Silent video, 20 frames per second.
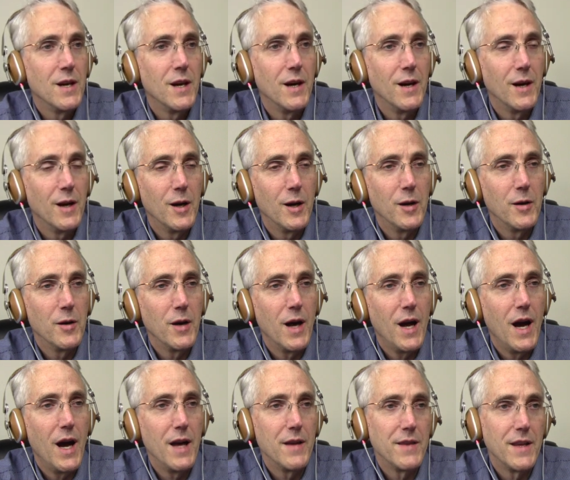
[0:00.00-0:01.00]

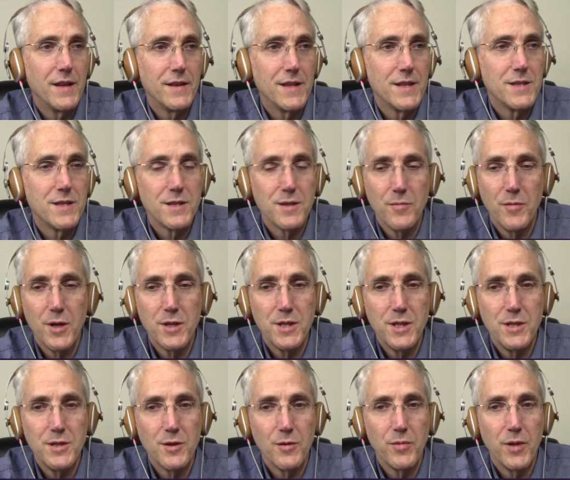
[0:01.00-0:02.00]
I think this is a much
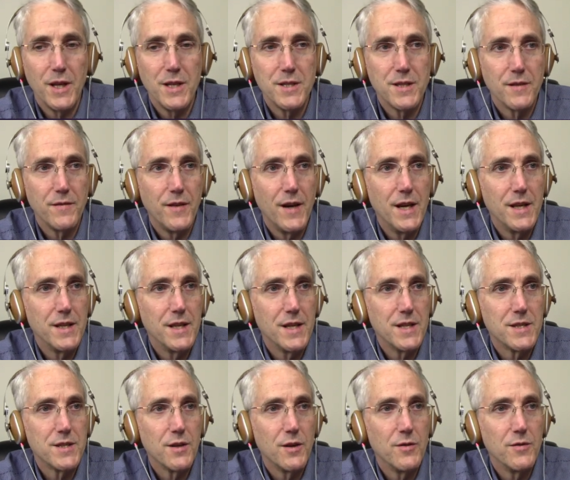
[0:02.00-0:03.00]
easier place to find
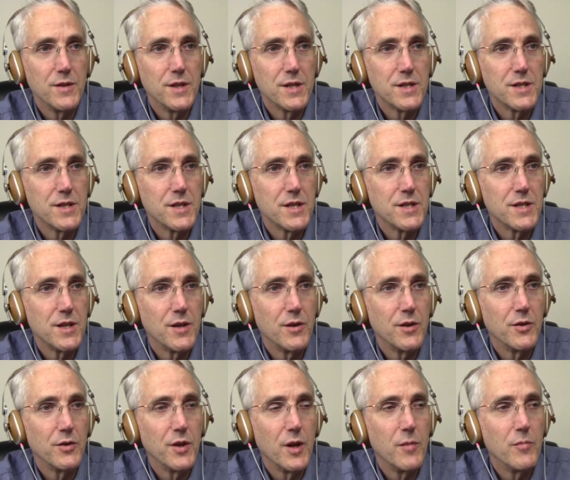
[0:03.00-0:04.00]
it. So this is the
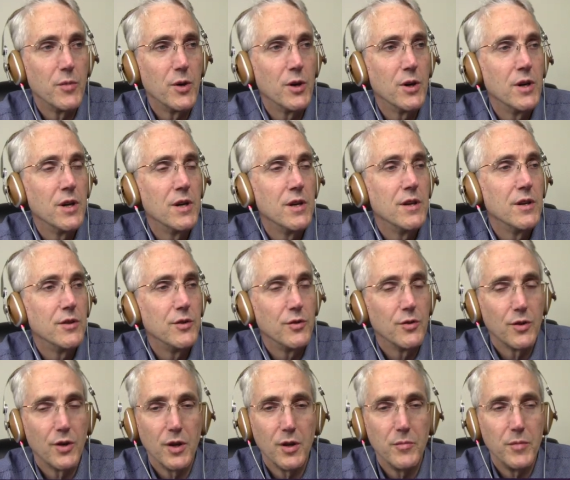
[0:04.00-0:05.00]
serial number.
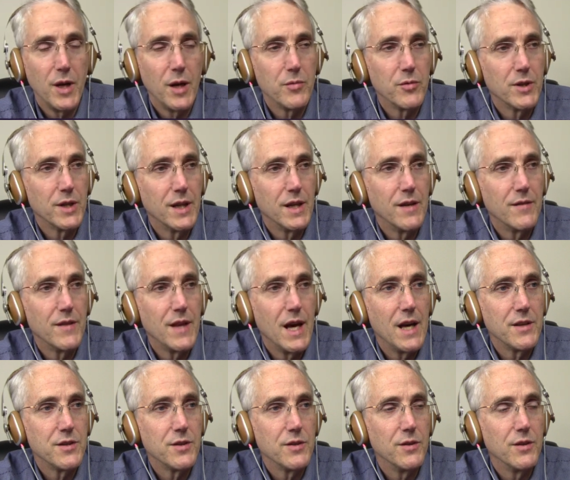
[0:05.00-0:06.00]
You're going to be able to give
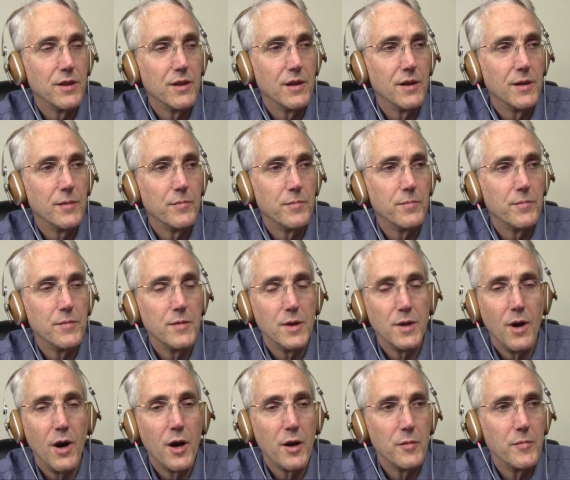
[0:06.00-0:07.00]
that to the
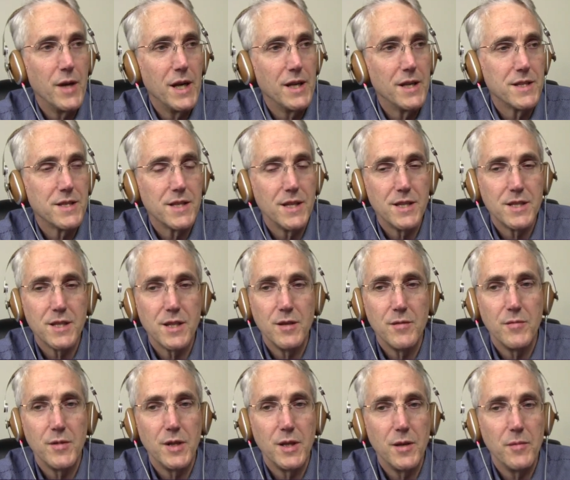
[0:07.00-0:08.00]
automated
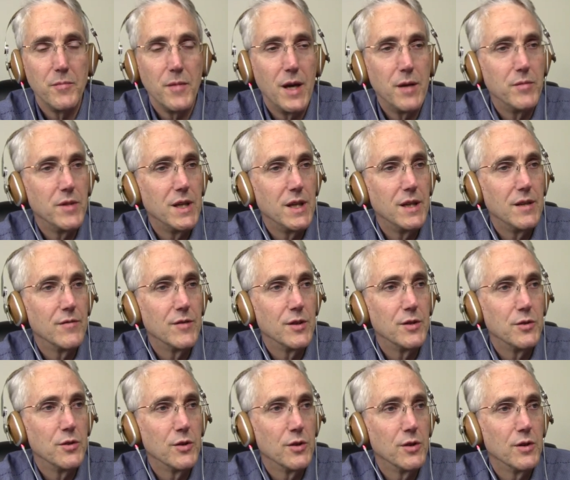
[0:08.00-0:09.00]
system and then maybe even
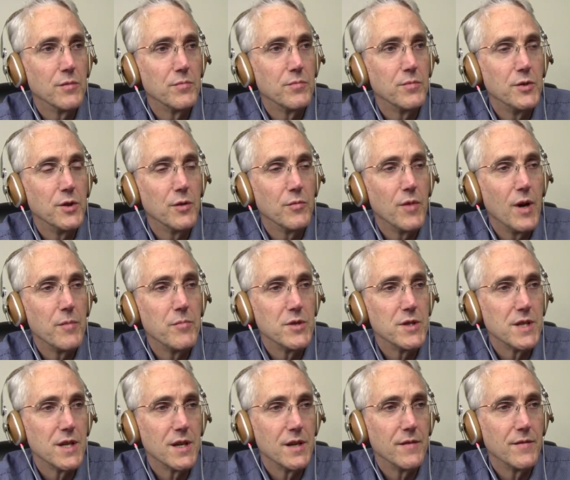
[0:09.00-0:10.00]
your
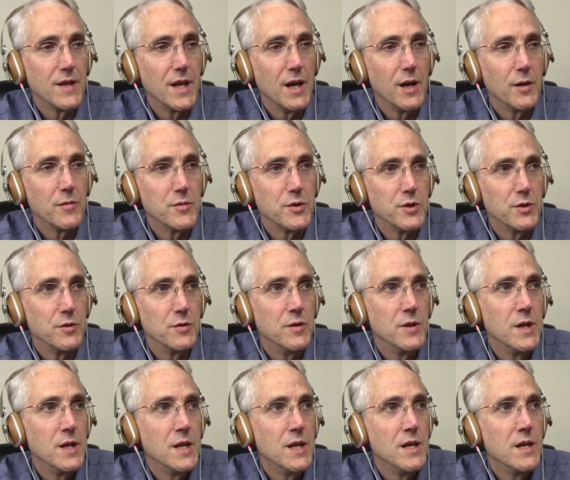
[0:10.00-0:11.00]
representative that helps you.
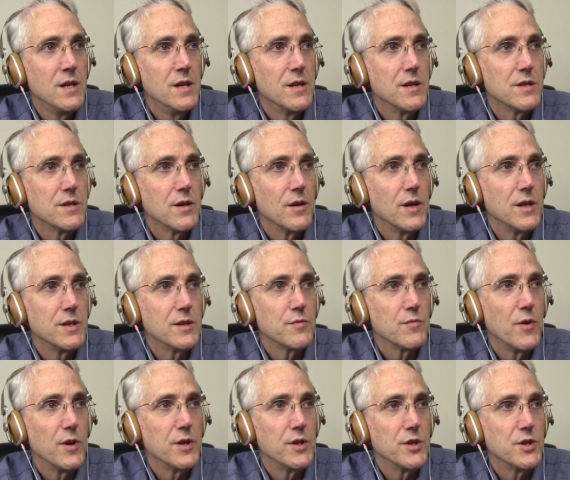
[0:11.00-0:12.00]
So I just
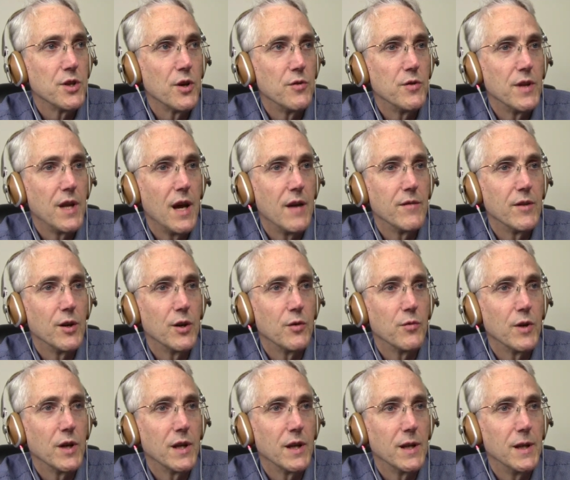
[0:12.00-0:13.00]
wanted to show you that very
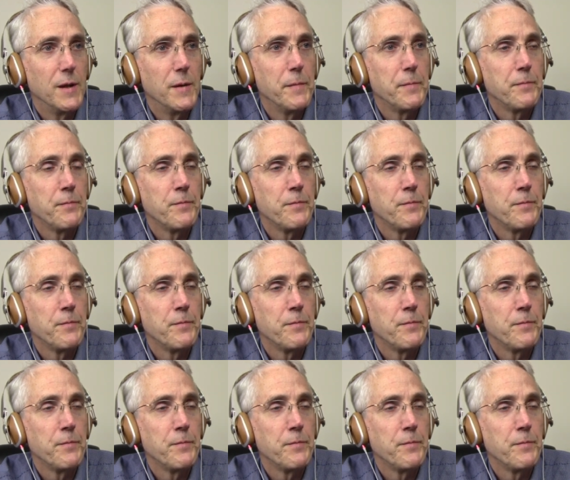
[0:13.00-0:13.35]
quickly.